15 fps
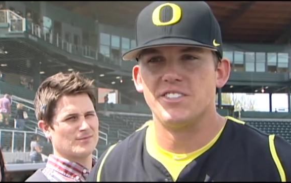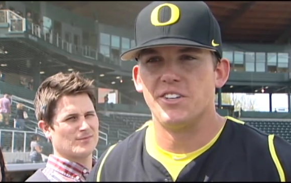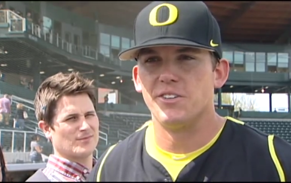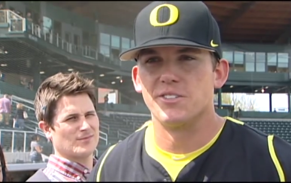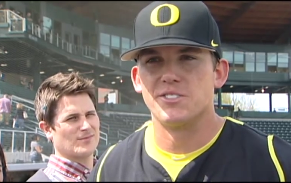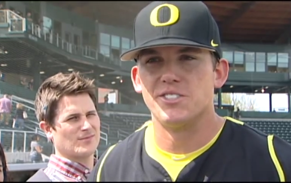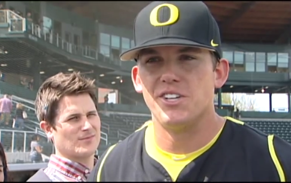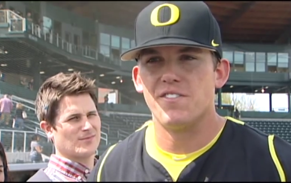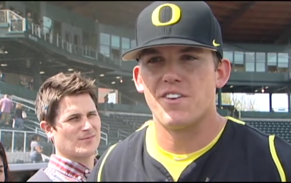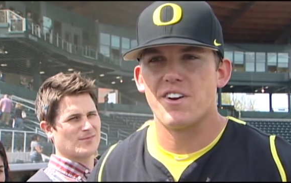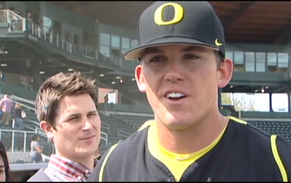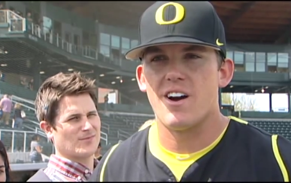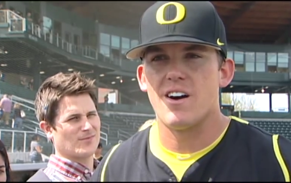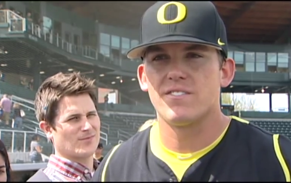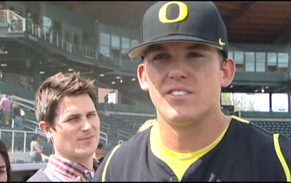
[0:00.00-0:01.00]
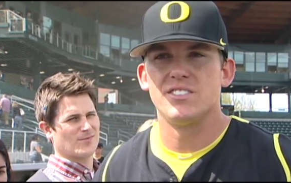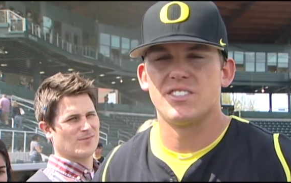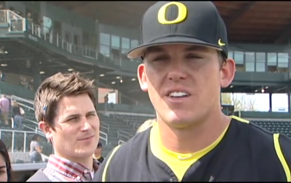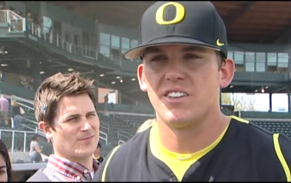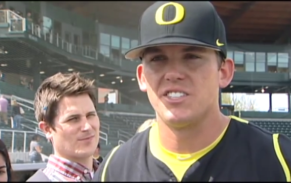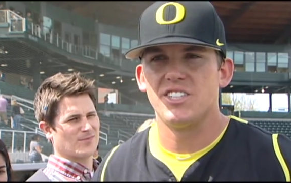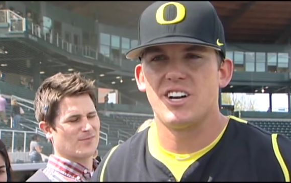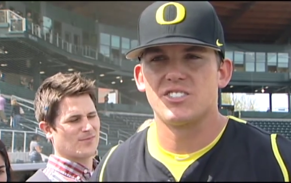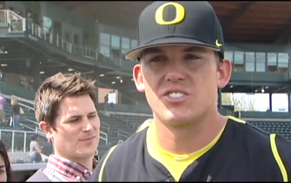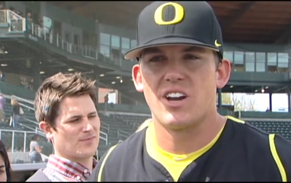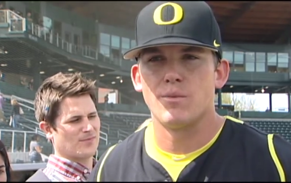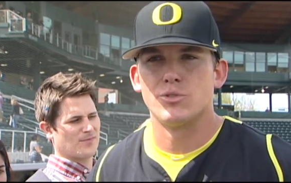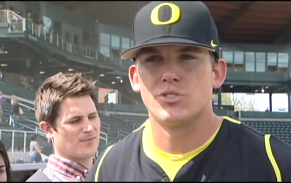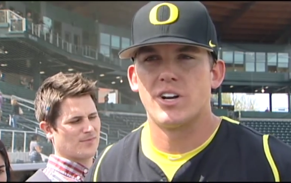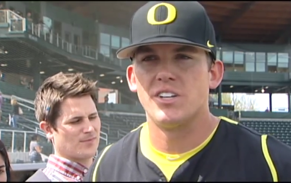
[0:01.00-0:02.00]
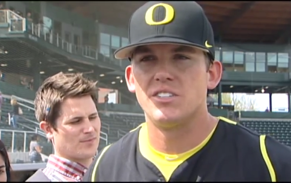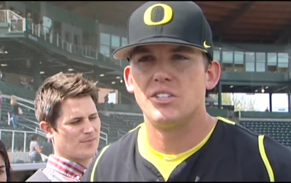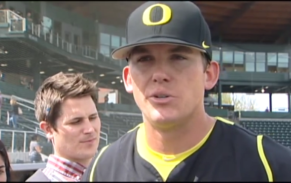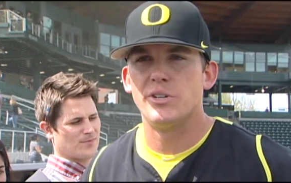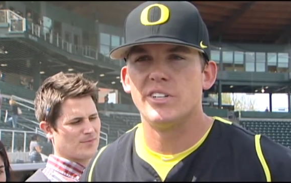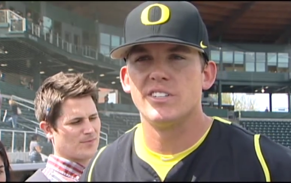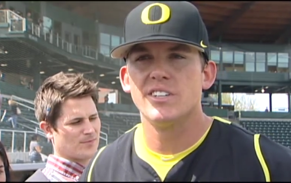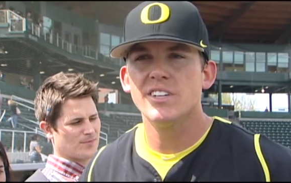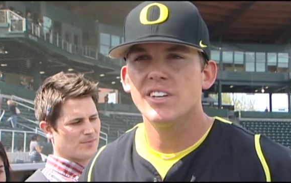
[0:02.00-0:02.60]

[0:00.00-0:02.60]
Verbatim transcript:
Speaker 1: you don't see it very often. It's not like Josh Graham was trying to do it.